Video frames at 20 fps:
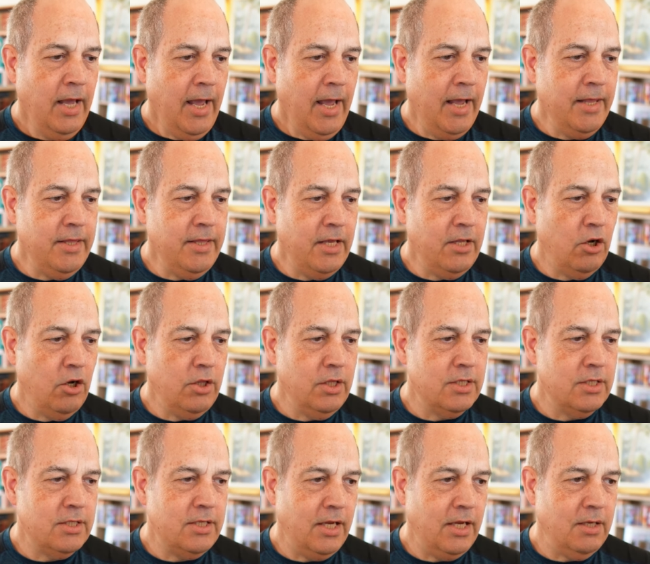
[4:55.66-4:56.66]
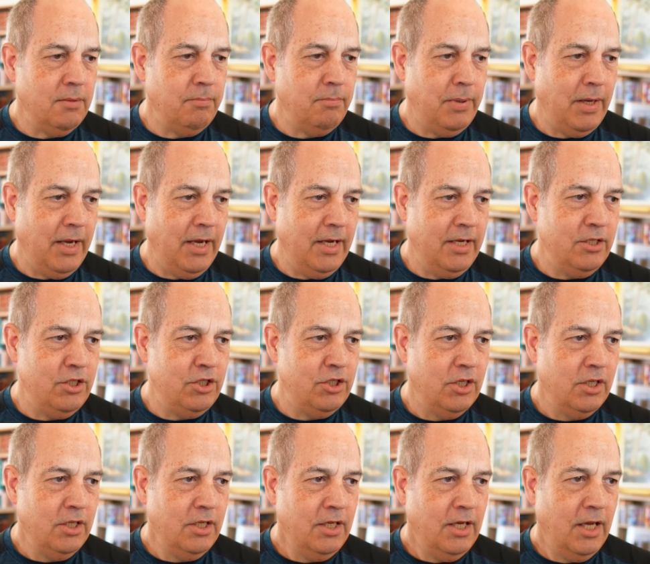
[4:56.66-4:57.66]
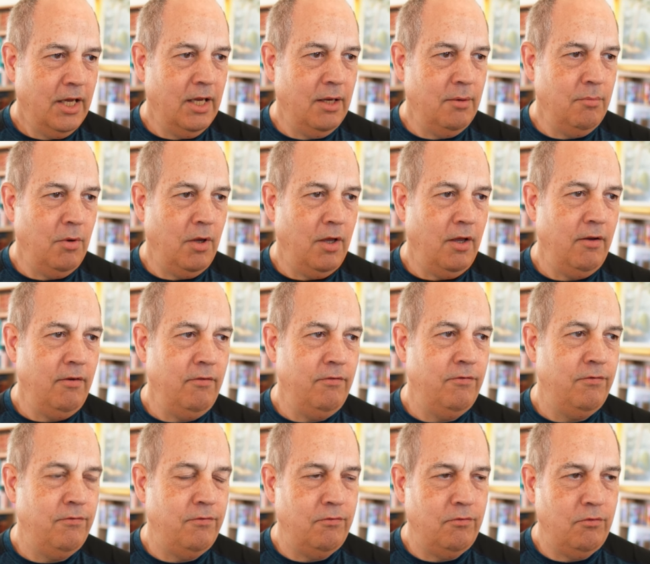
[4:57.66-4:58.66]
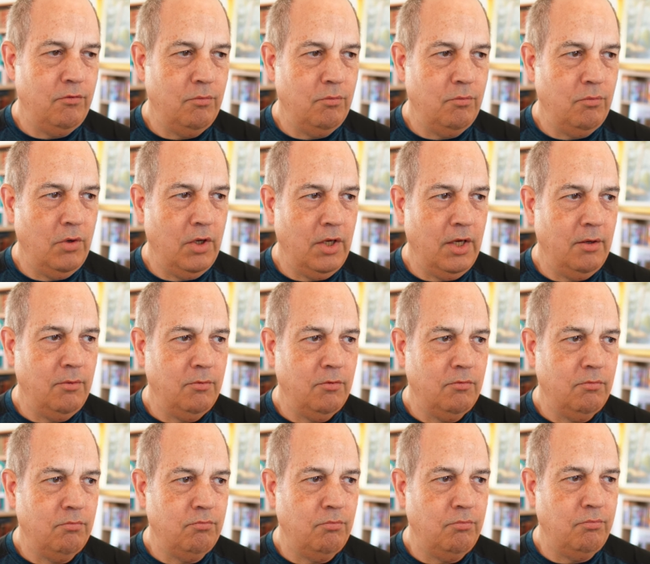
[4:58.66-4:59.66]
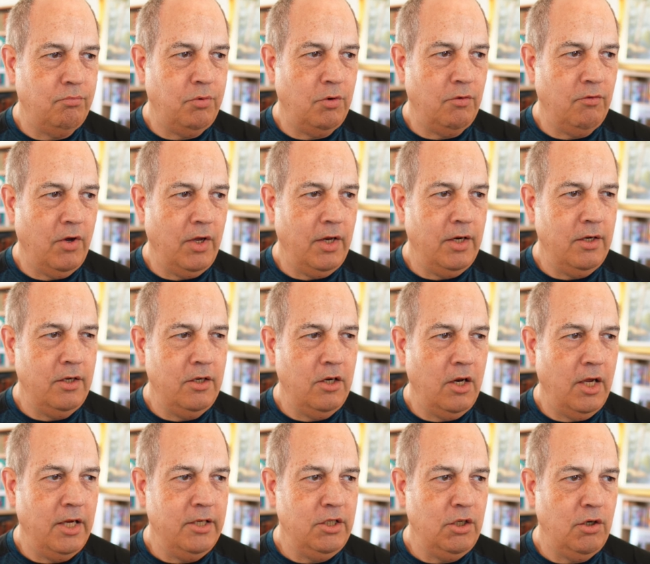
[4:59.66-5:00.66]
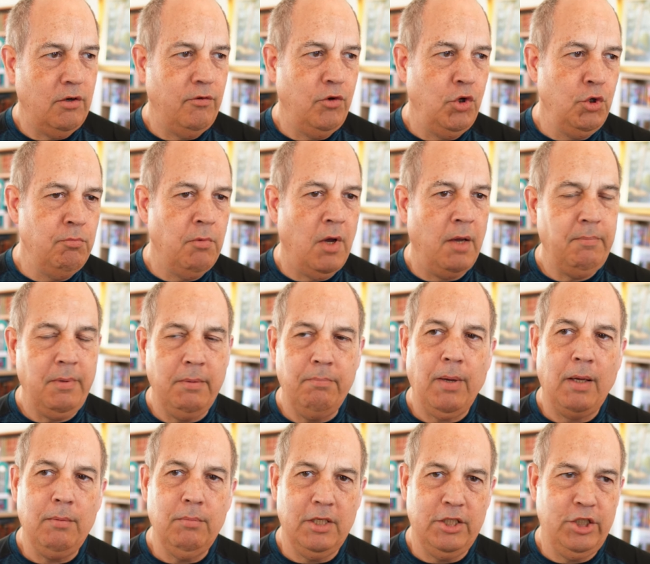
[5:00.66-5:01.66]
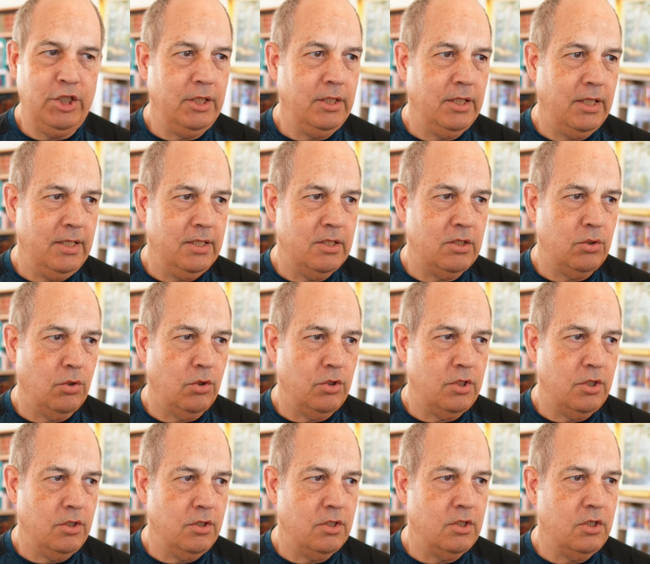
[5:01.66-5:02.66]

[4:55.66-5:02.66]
And then on the second page, um, I've uh, provided an idea of who might be publishing these sources.